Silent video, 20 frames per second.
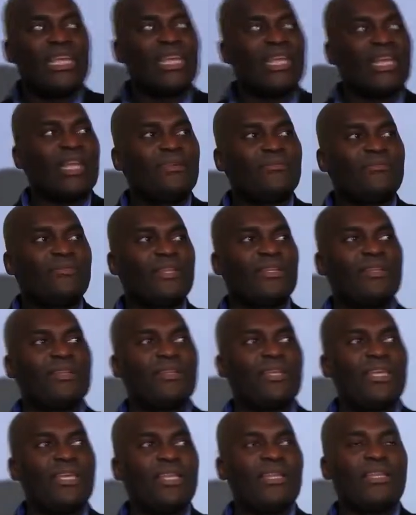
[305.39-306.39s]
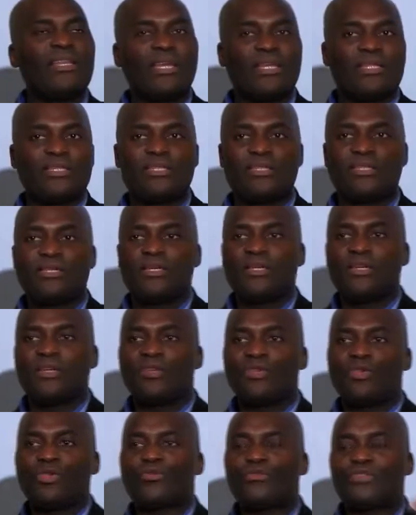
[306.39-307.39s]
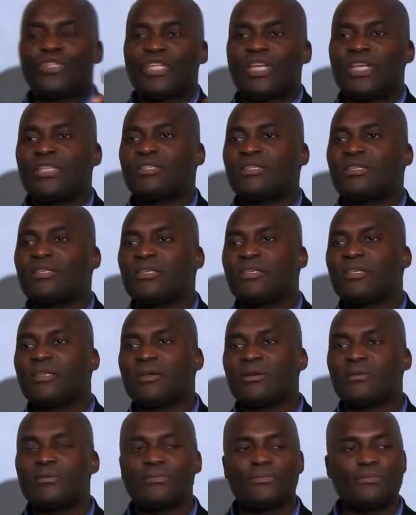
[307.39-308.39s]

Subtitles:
11 Indians drove change in India.